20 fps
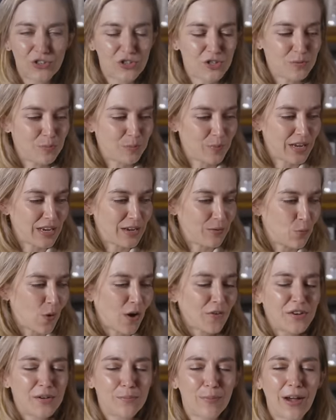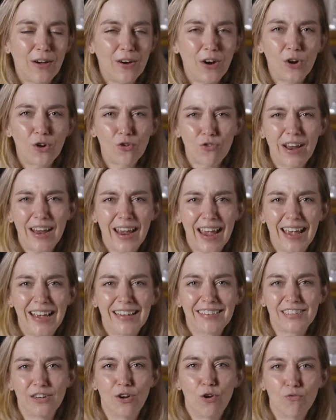shouldn't be worried about our grey
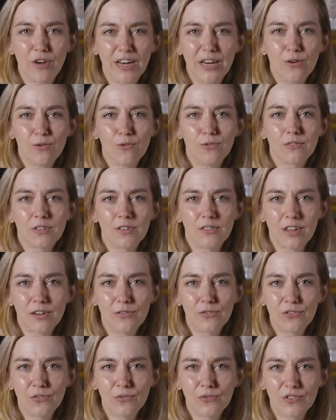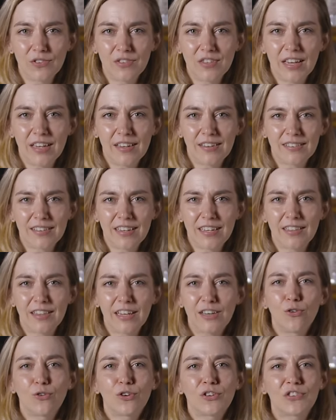hairs and our wrinkles and those sorts of things. They're,
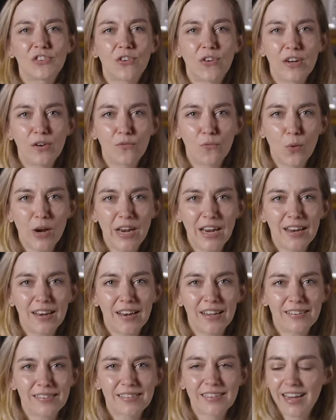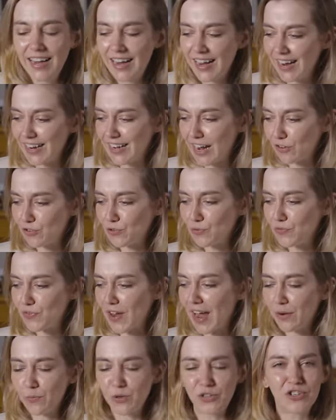they're not a sign of weakness. In actual
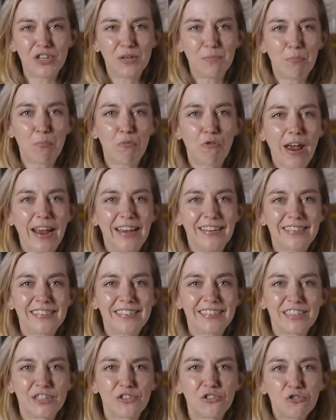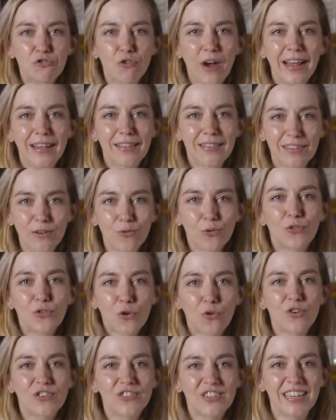fact, we should embrace the strength, the
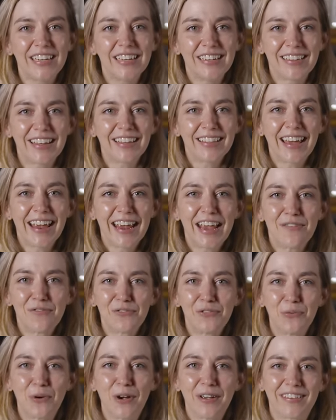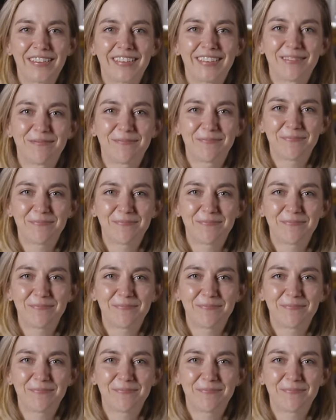authority that they give to us.